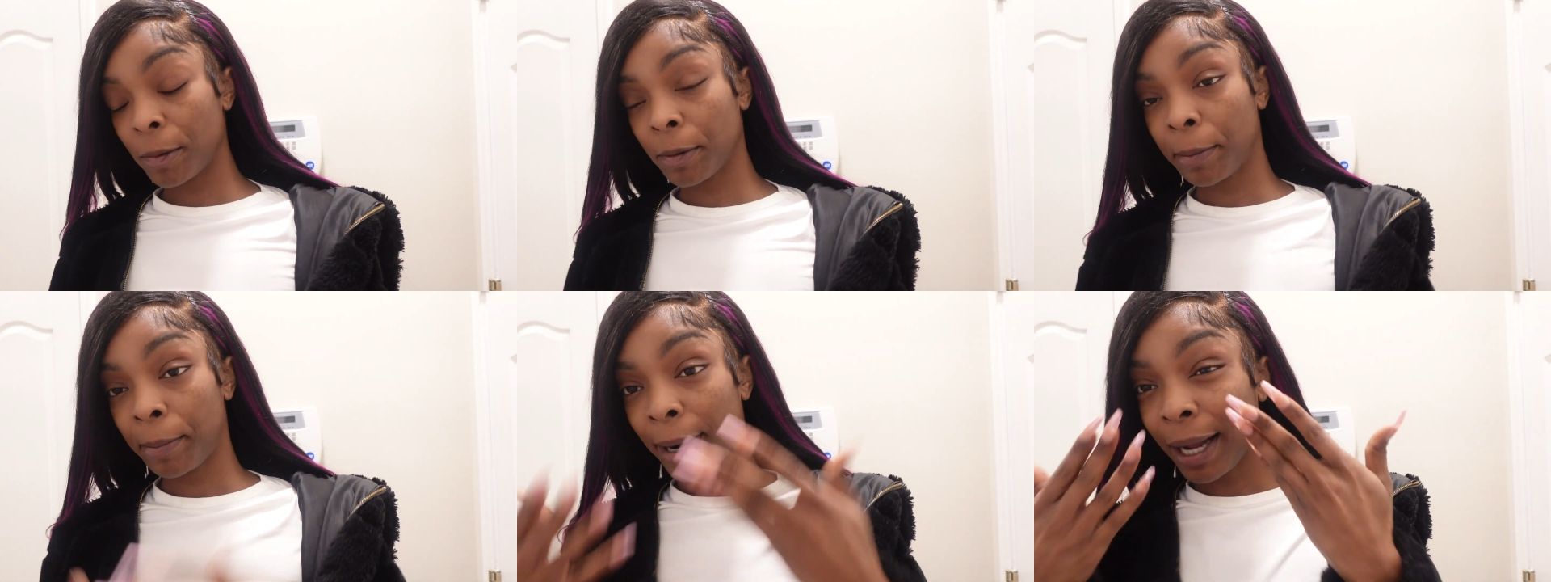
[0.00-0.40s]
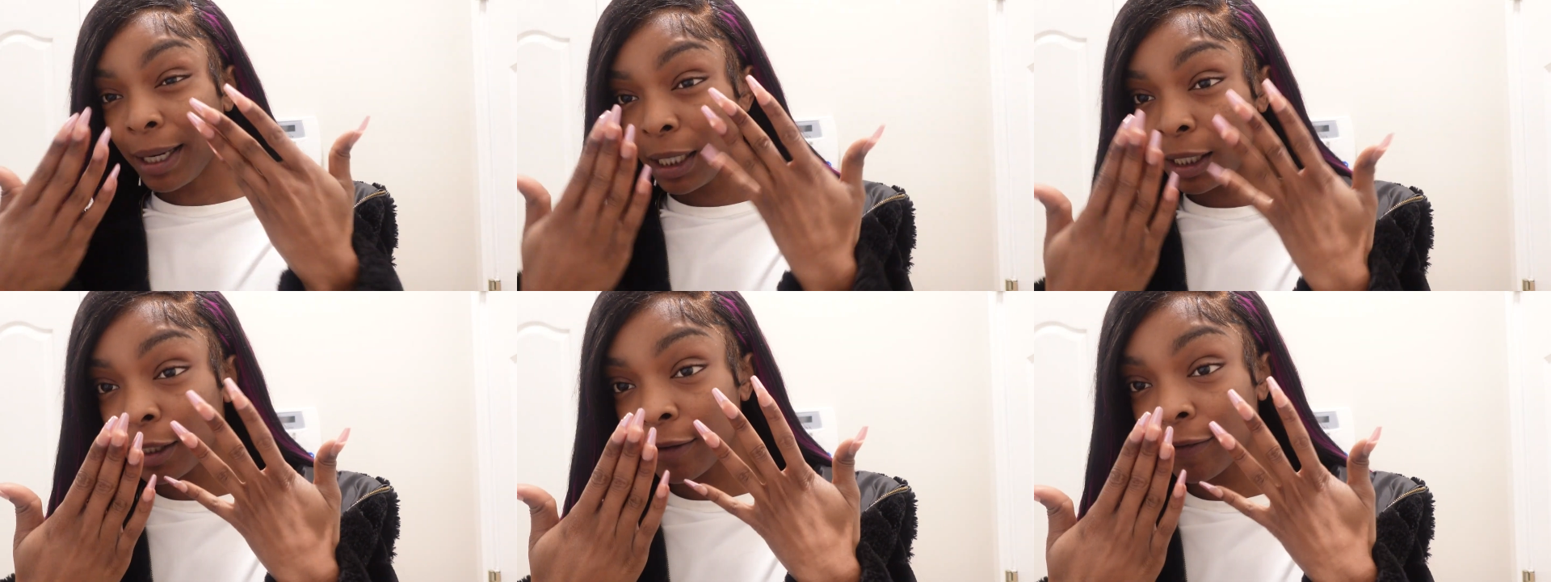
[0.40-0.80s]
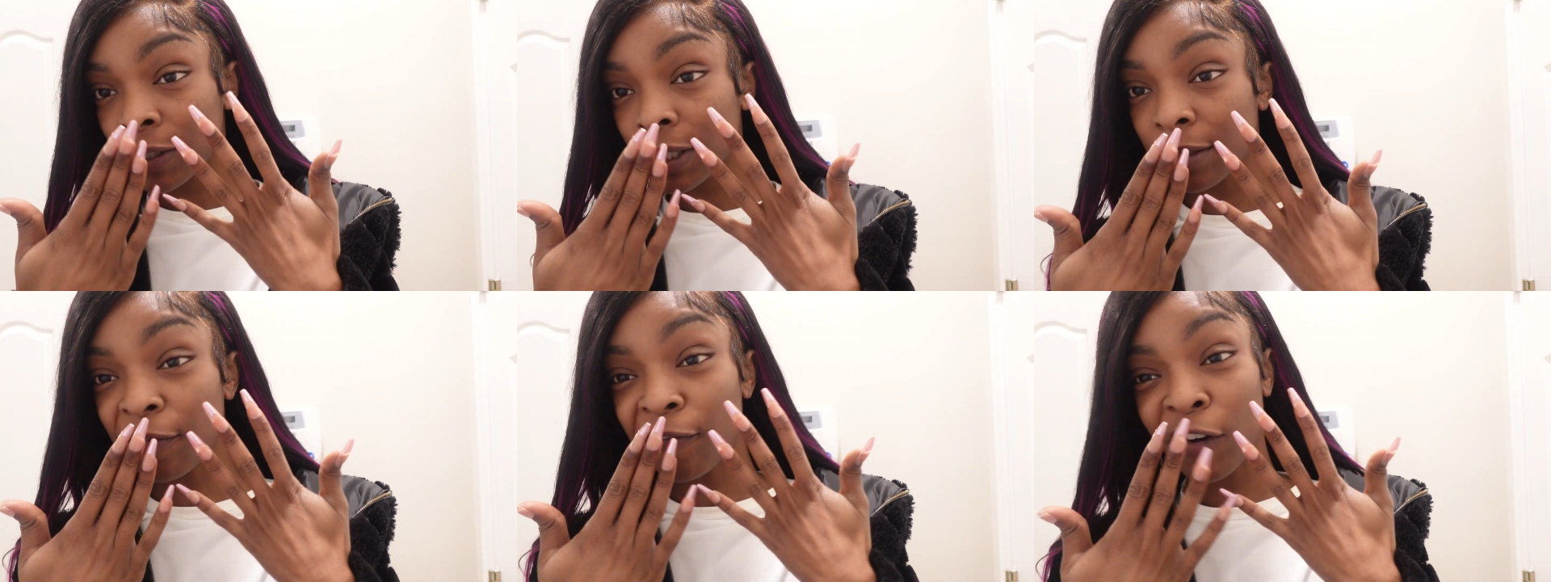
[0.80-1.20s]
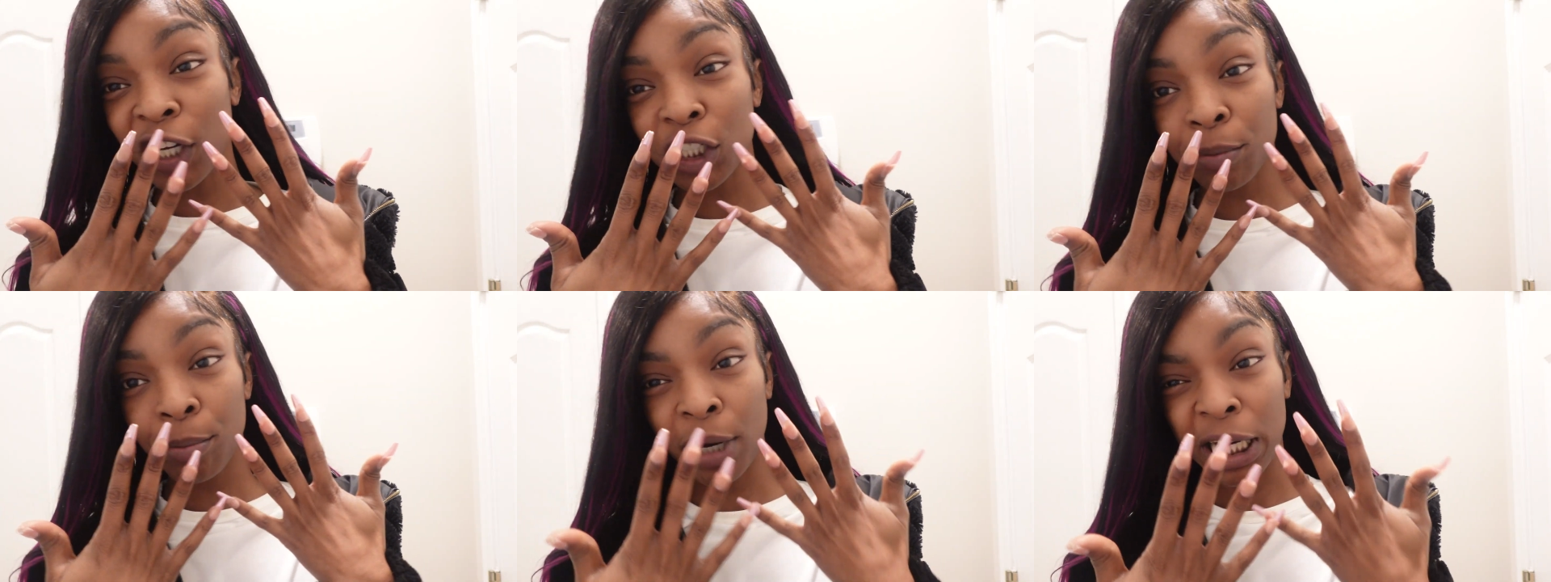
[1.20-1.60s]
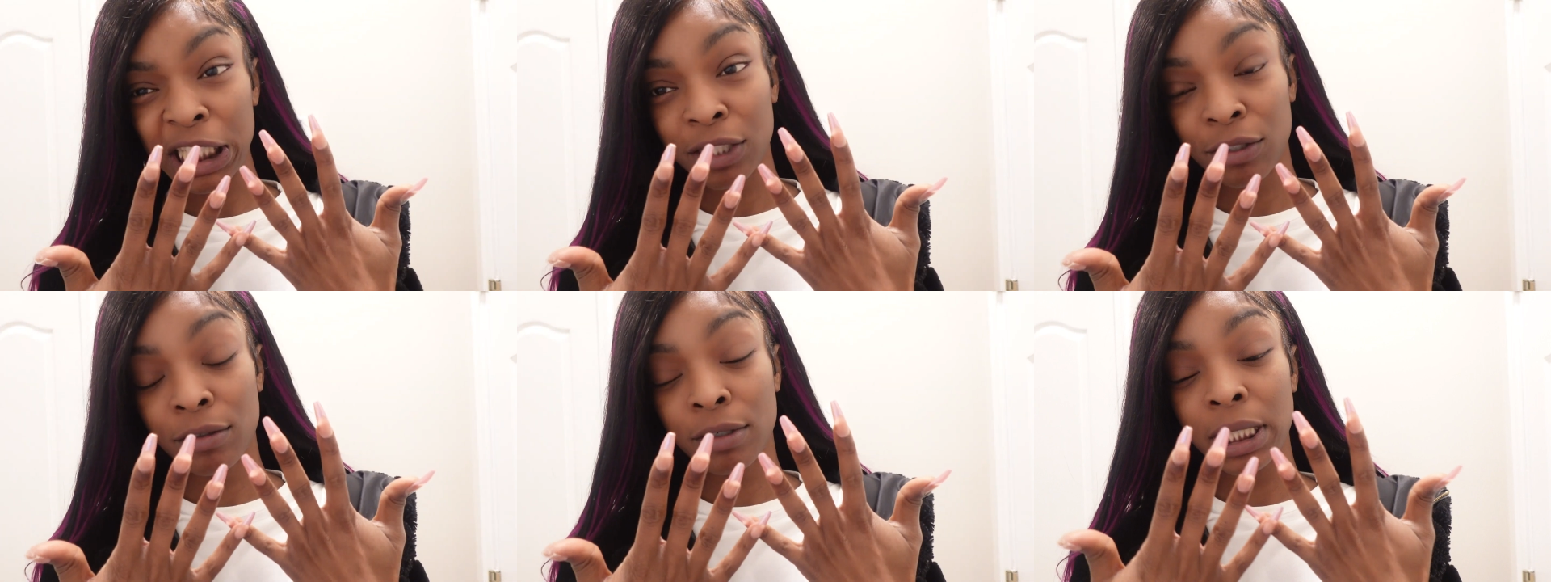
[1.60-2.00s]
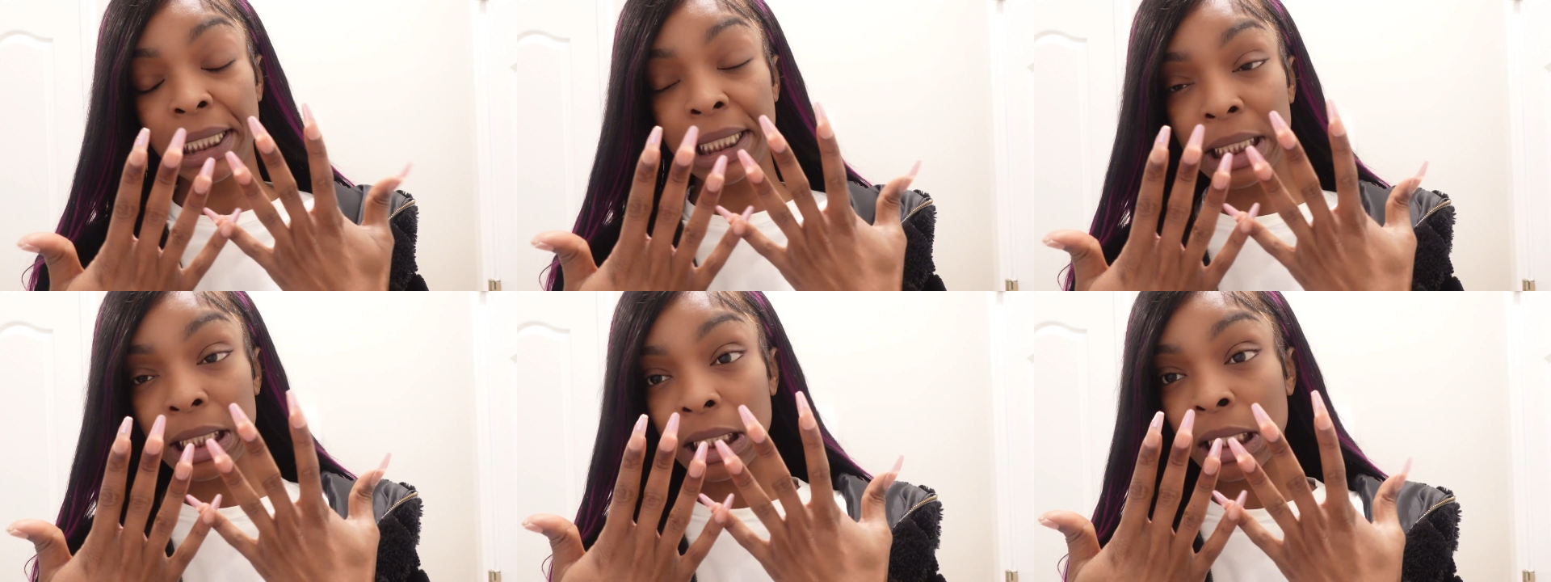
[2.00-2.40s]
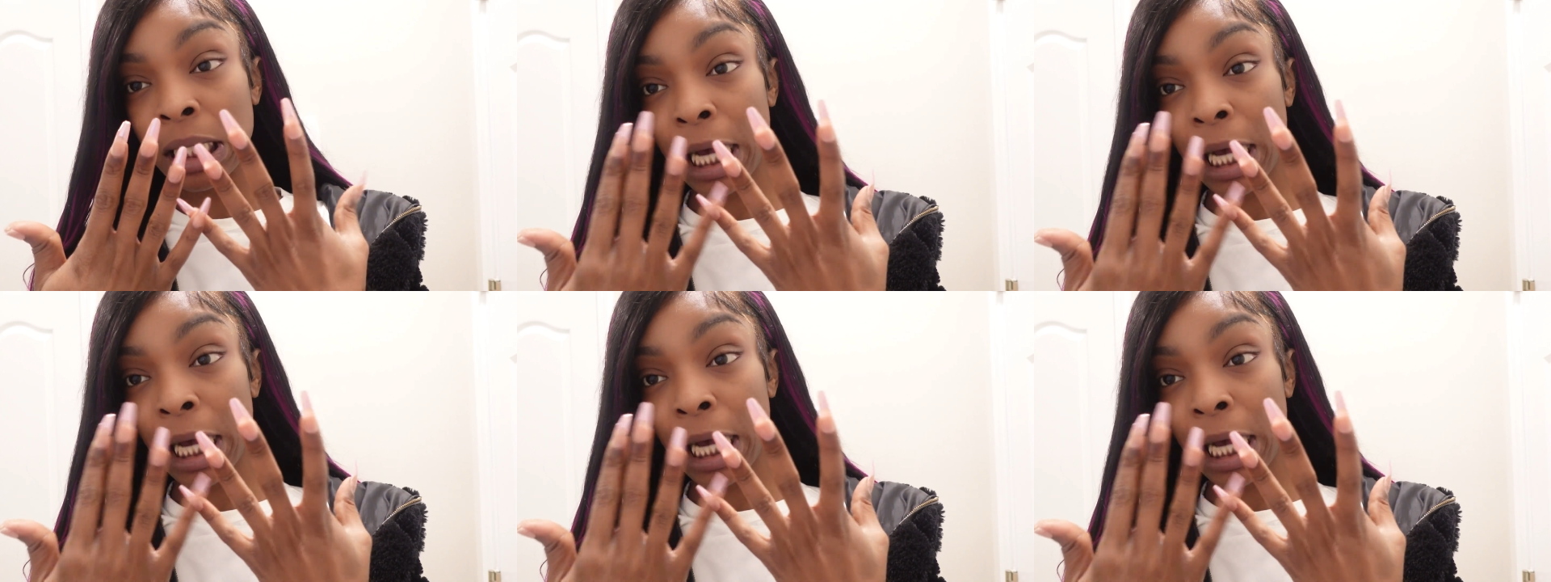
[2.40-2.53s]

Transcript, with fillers: gonna probably look for some fresh press-ons.